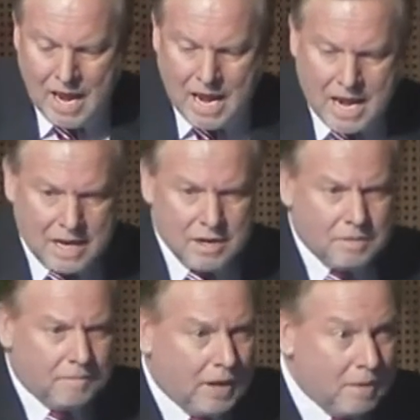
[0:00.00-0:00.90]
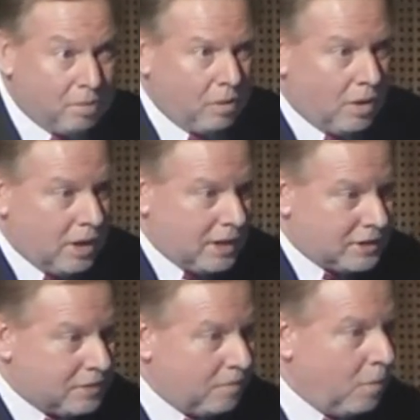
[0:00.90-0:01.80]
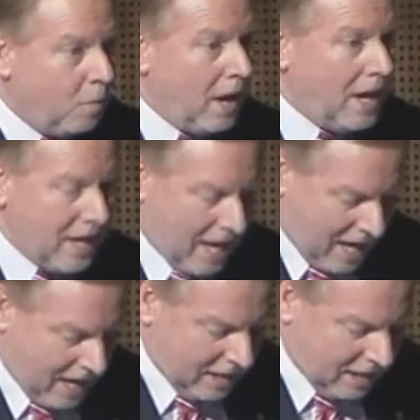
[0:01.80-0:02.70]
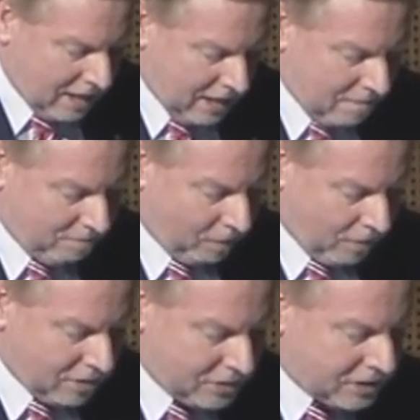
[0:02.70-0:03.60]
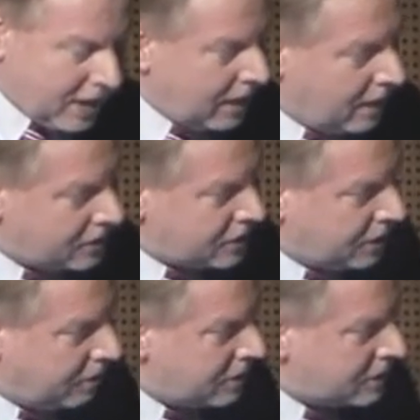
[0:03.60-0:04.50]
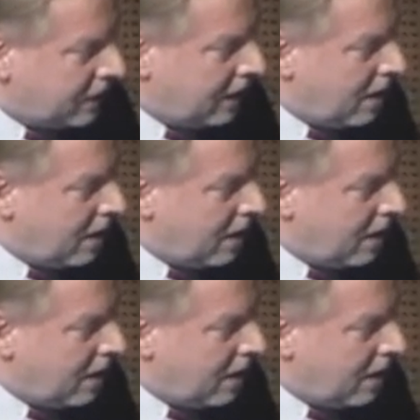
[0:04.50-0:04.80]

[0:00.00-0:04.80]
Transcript: and employees. Wayne, are the employers taking it seriously